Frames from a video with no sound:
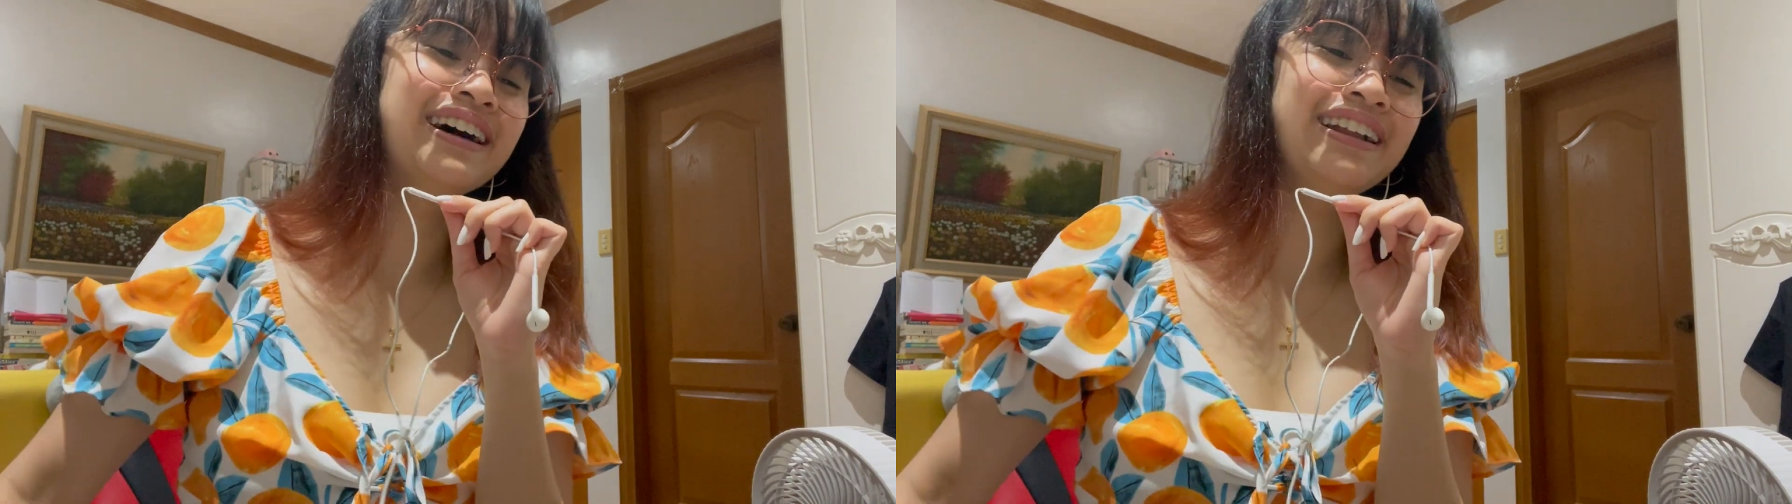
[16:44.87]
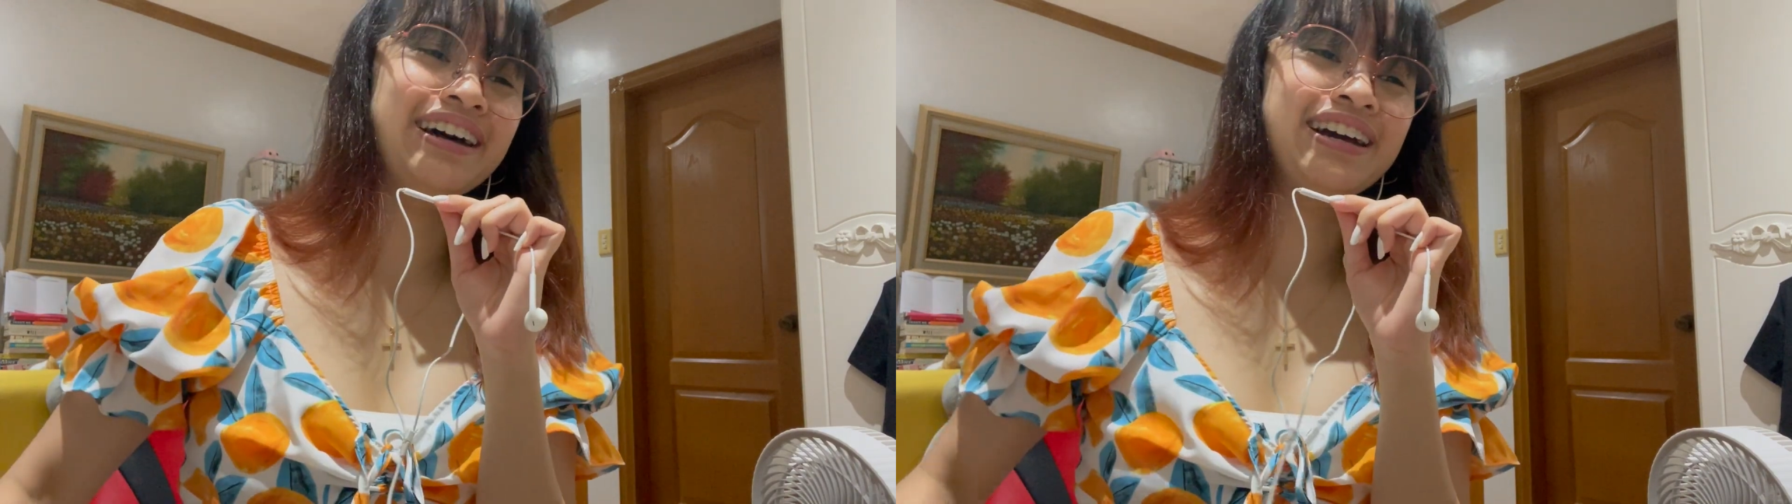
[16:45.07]

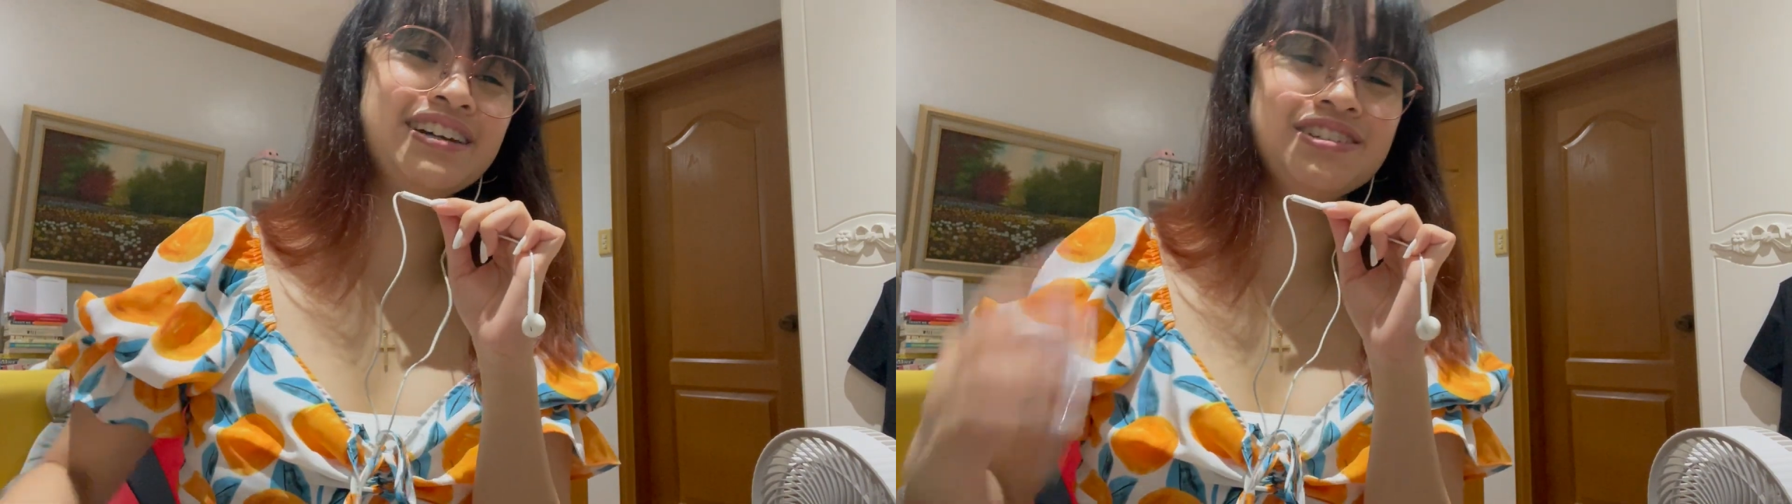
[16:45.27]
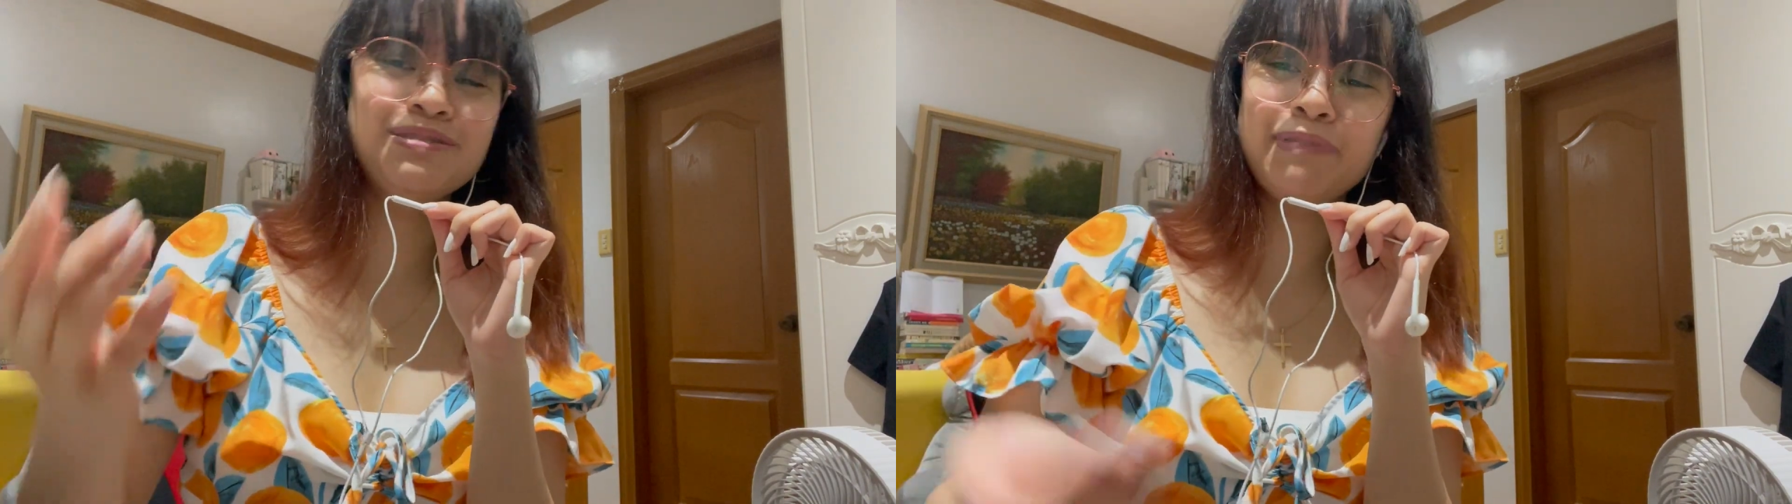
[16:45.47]
Like, he
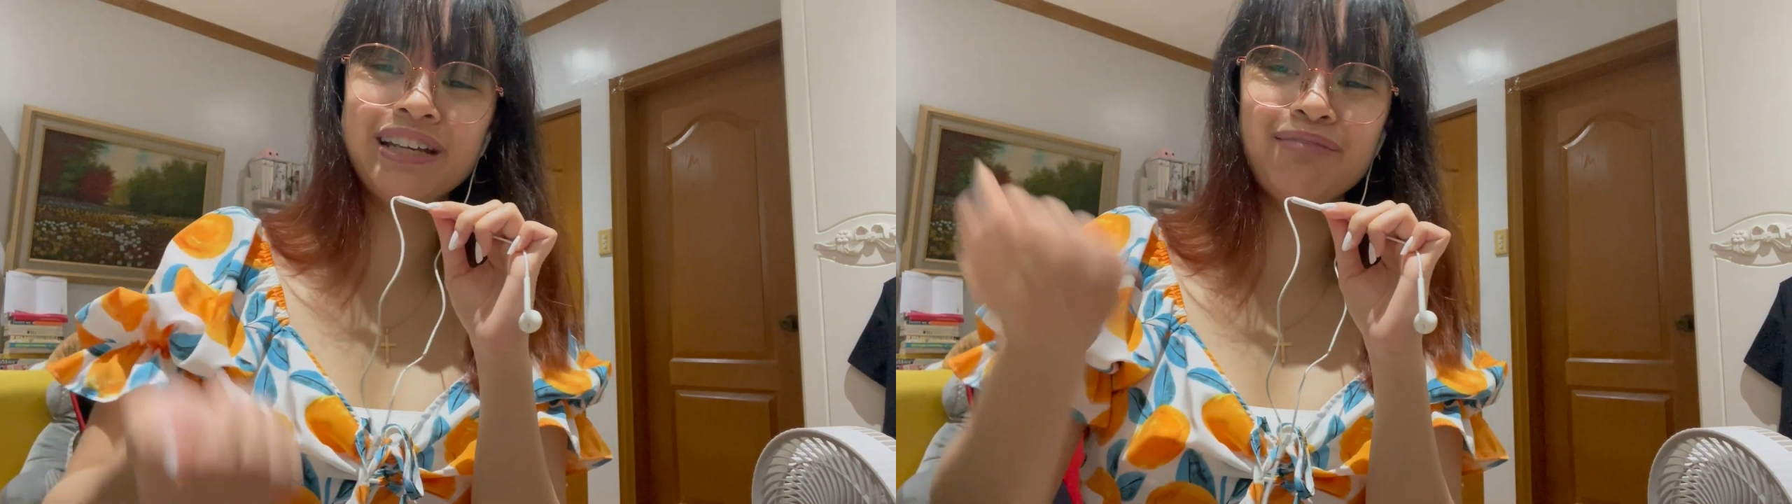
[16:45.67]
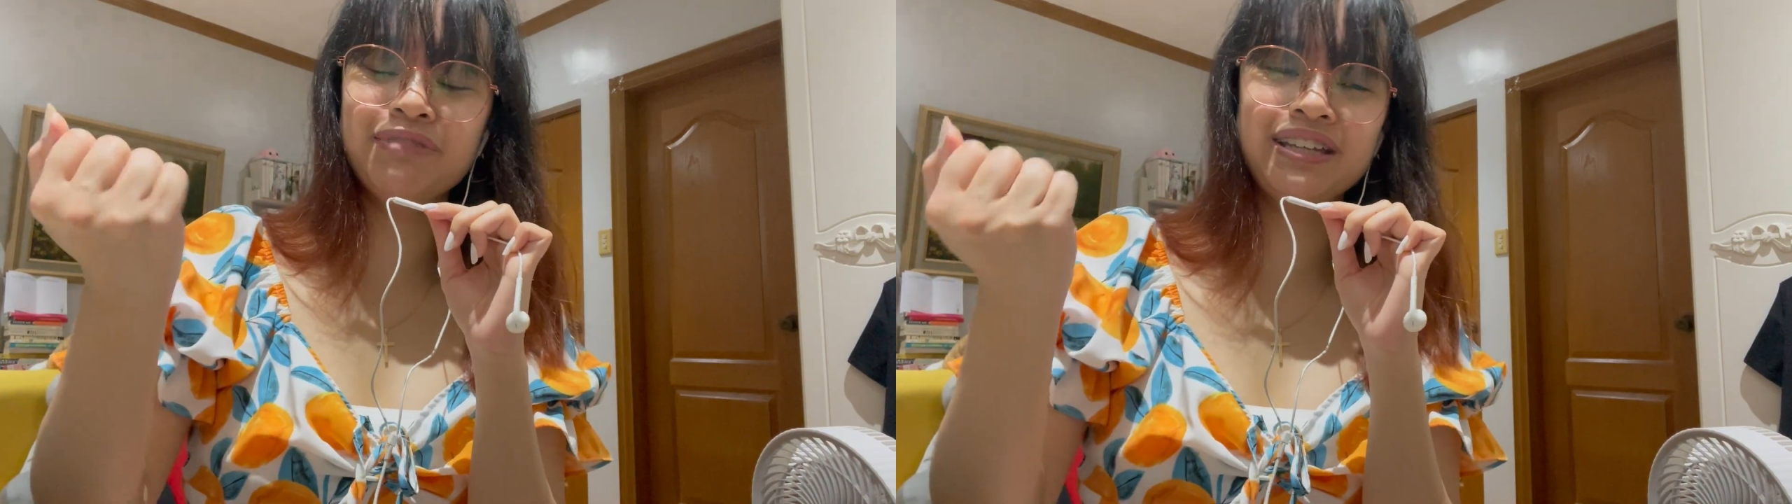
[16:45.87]
just
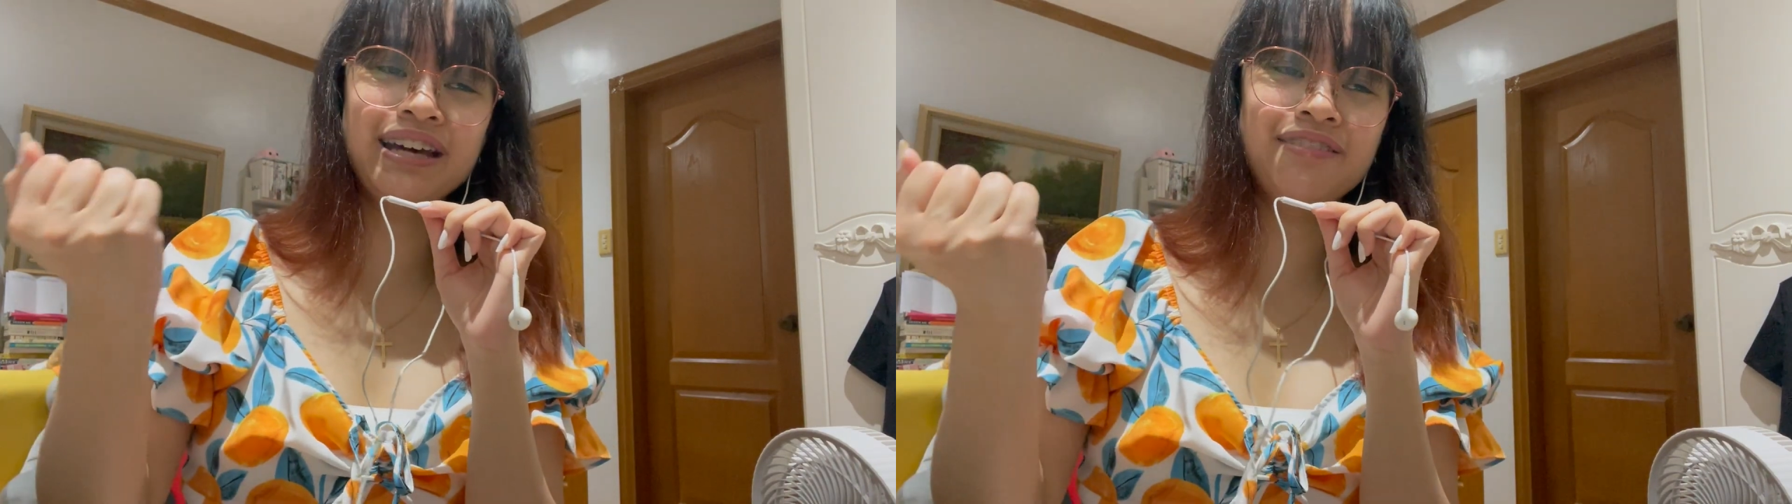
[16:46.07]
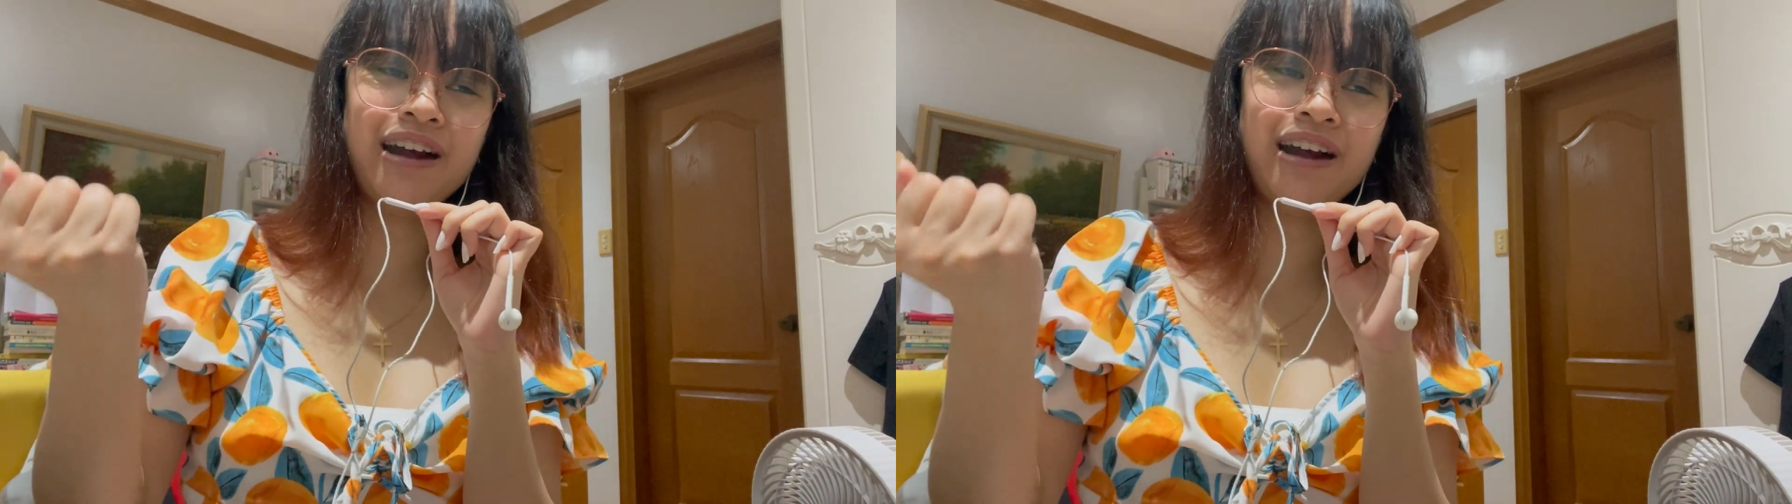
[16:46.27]
picked up the dead